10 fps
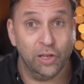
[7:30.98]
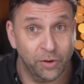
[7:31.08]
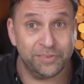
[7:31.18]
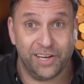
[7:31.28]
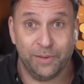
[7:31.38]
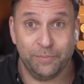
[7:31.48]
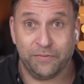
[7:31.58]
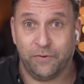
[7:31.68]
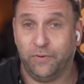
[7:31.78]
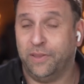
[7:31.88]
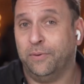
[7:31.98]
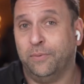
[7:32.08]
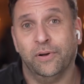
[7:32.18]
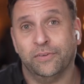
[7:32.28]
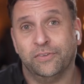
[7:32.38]
a long time before
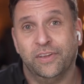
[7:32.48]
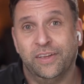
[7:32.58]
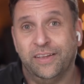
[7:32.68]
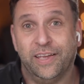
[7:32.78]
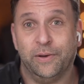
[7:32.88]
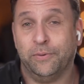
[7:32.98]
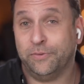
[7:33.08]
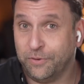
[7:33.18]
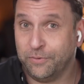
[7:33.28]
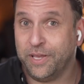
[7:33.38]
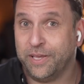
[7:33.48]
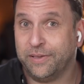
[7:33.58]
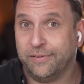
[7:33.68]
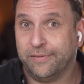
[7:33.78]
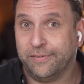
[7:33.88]
there was. It was
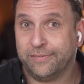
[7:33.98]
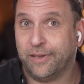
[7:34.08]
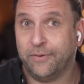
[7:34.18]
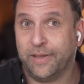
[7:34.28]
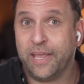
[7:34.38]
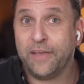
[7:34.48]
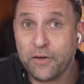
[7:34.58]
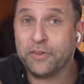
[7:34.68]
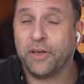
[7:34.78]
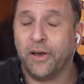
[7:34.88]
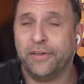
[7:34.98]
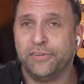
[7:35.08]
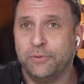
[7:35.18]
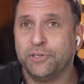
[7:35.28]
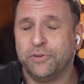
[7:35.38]
unique. So even
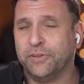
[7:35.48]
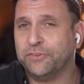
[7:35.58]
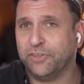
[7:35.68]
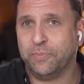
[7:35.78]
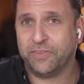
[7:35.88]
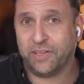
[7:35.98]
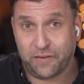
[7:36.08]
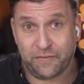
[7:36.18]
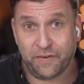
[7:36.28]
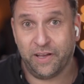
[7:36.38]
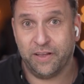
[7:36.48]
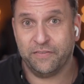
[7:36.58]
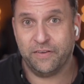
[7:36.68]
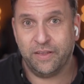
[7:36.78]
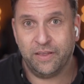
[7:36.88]
guys who were shooting Super
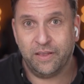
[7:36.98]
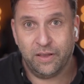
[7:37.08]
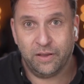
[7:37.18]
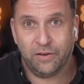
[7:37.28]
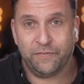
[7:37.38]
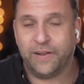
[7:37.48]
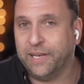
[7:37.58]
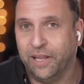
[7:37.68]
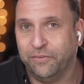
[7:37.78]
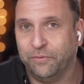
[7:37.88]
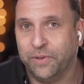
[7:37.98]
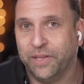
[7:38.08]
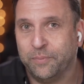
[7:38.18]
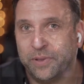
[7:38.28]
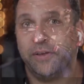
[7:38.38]
35 fell in love
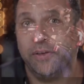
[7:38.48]
with it,